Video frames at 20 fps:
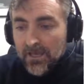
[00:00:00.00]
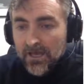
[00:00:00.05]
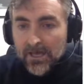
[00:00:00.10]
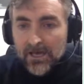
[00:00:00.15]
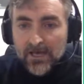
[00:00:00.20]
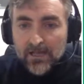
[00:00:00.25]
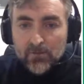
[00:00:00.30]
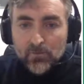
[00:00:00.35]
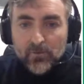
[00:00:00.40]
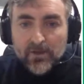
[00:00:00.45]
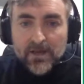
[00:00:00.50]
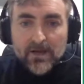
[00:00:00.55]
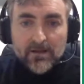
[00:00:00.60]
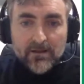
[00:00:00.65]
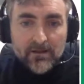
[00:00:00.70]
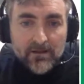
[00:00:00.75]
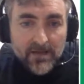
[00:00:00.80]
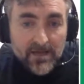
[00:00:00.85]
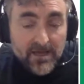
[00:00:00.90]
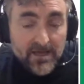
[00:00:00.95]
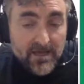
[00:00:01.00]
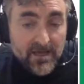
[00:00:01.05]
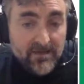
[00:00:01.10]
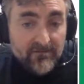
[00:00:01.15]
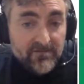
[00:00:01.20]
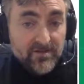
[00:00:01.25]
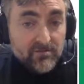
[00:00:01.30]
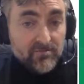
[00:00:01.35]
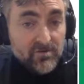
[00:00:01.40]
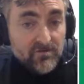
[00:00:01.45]
And we are, uh,
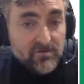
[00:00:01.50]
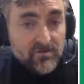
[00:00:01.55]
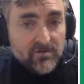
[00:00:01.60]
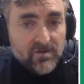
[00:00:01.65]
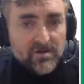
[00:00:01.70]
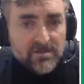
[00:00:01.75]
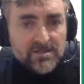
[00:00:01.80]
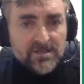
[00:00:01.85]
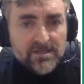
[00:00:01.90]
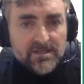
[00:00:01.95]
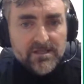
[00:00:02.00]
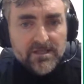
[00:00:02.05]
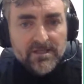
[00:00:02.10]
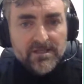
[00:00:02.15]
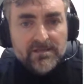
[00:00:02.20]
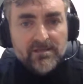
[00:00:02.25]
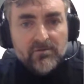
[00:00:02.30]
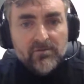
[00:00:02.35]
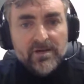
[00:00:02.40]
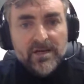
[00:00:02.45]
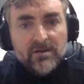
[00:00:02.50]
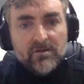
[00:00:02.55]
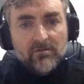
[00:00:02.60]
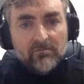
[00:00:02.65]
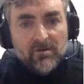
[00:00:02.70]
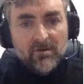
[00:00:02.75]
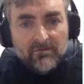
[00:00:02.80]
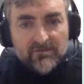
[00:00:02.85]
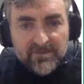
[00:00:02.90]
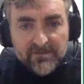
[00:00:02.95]
have done proof of concept in the realm
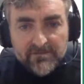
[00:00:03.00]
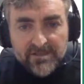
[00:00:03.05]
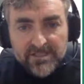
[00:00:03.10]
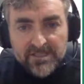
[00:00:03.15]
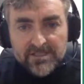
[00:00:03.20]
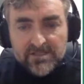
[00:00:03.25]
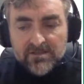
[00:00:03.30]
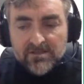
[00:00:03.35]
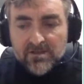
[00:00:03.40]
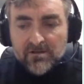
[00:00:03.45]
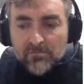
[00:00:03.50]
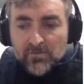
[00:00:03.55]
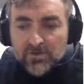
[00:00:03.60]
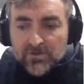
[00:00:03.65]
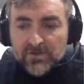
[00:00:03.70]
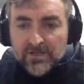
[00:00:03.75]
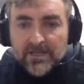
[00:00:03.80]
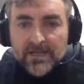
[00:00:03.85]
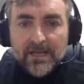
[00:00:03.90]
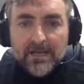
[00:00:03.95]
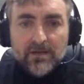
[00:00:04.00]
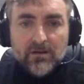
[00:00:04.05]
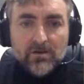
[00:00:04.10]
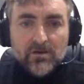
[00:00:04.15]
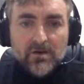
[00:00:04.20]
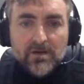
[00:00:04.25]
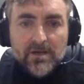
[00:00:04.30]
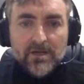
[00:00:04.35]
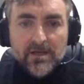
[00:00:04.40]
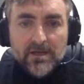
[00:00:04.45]
of optimization and Monte
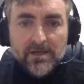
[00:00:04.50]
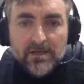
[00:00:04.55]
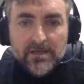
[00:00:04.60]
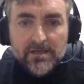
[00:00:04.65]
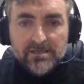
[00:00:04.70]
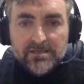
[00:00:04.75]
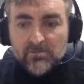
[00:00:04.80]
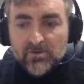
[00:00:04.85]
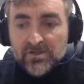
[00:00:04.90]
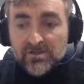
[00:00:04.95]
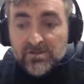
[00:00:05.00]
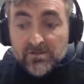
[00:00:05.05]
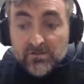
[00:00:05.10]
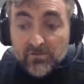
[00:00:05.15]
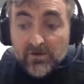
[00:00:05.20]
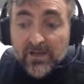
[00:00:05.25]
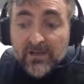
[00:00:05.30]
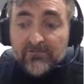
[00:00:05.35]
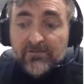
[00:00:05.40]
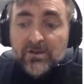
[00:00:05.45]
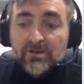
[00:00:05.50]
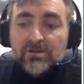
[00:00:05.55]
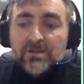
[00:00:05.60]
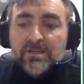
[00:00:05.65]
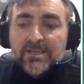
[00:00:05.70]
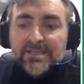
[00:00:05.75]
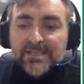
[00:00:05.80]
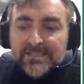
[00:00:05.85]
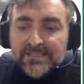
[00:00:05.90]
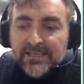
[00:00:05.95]
Carlo uh, simulation. We have done
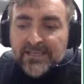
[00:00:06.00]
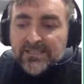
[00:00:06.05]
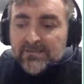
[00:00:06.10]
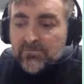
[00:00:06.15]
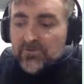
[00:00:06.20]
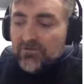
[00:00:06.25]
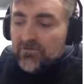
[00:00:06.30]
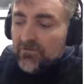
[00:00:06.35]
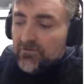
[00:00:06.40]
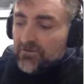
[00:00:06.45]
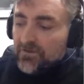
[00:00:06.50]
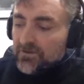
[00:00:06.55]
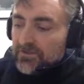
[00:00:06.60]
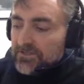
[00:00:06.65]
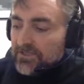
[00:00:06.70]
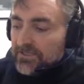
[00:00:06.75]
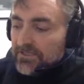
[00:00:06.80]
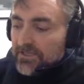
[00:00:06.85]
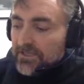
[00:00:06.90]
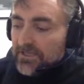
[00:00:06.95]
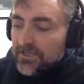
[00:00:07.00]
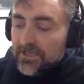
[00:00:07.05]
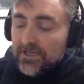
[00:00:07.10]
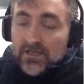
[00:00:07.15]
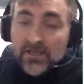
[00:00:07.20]
six proof of concept.